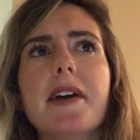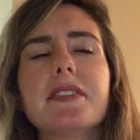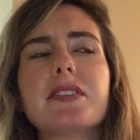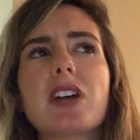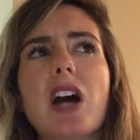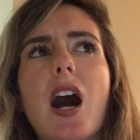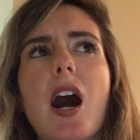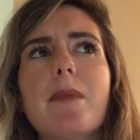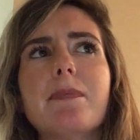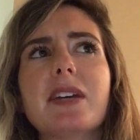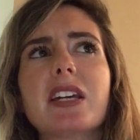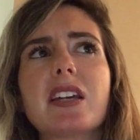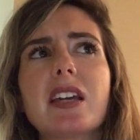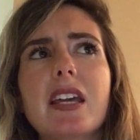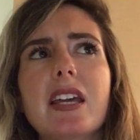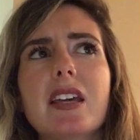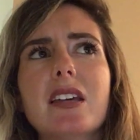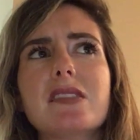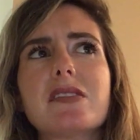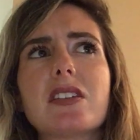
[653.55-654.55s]
topic
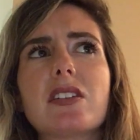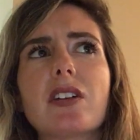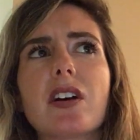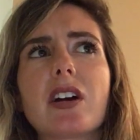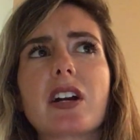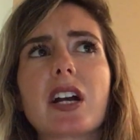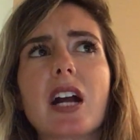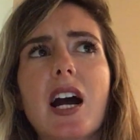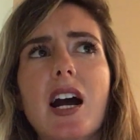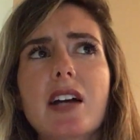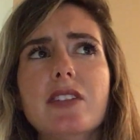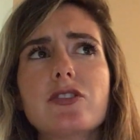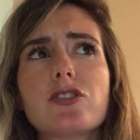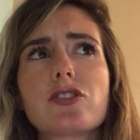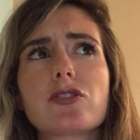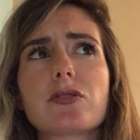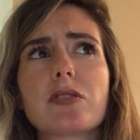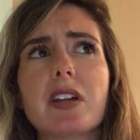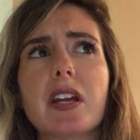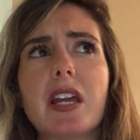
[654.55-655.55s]
is in our
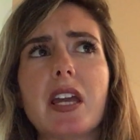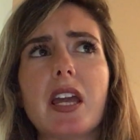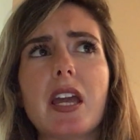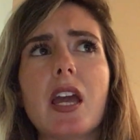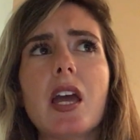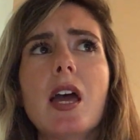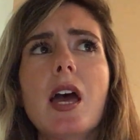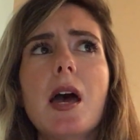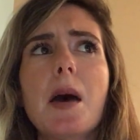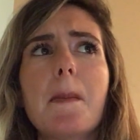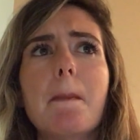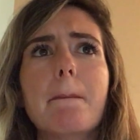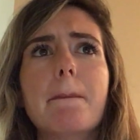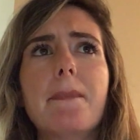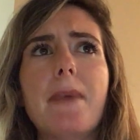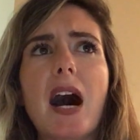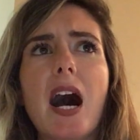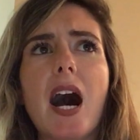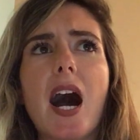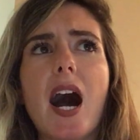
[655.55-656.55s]
country
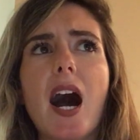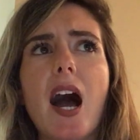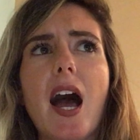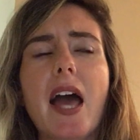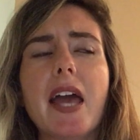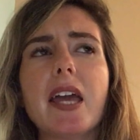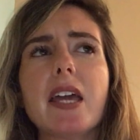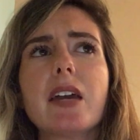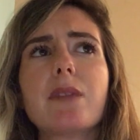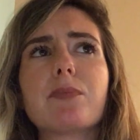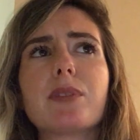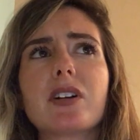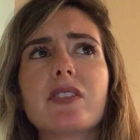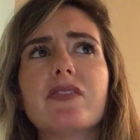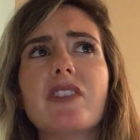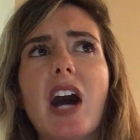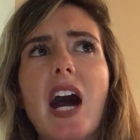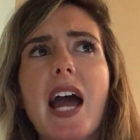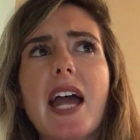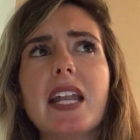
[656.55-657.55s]
by
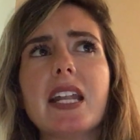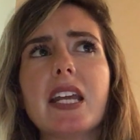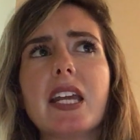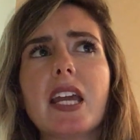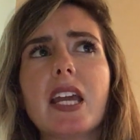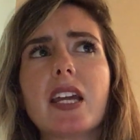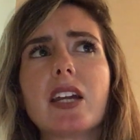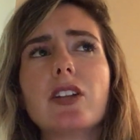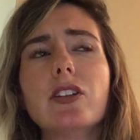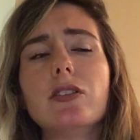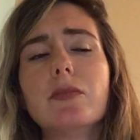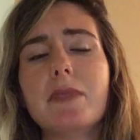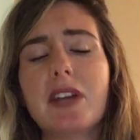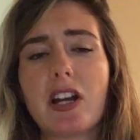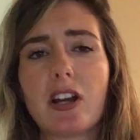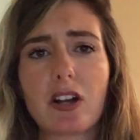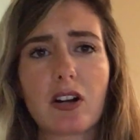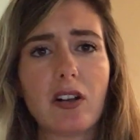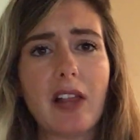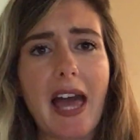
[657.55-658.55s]
providing
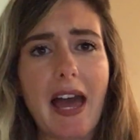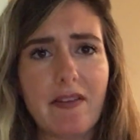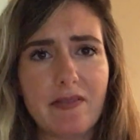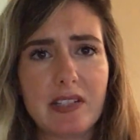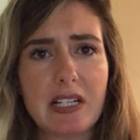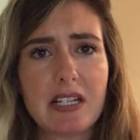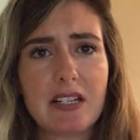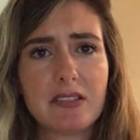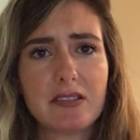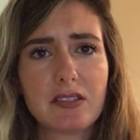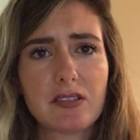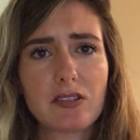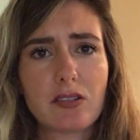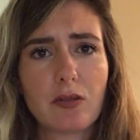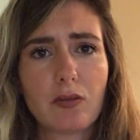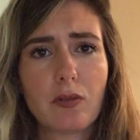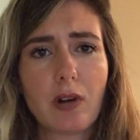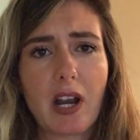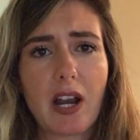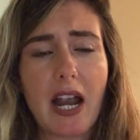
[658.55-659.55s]
numerical evidence.
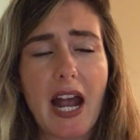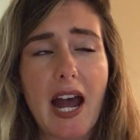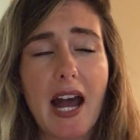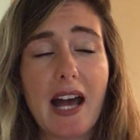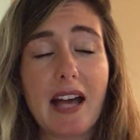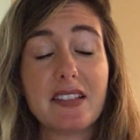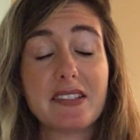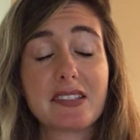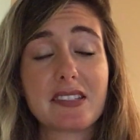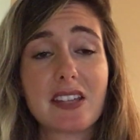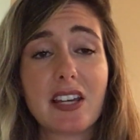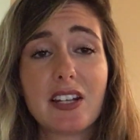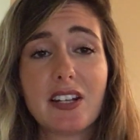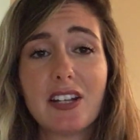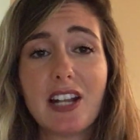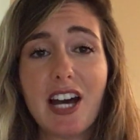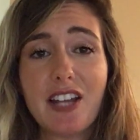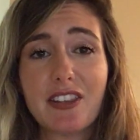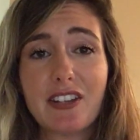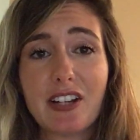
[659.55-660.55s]
Whereas
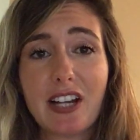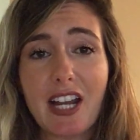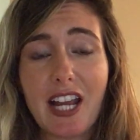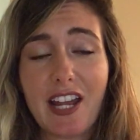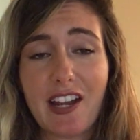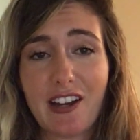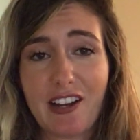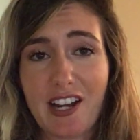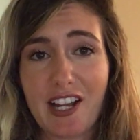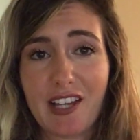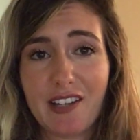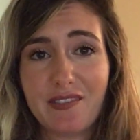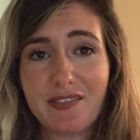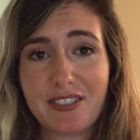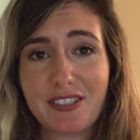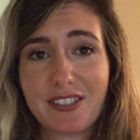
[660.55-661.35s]
another area of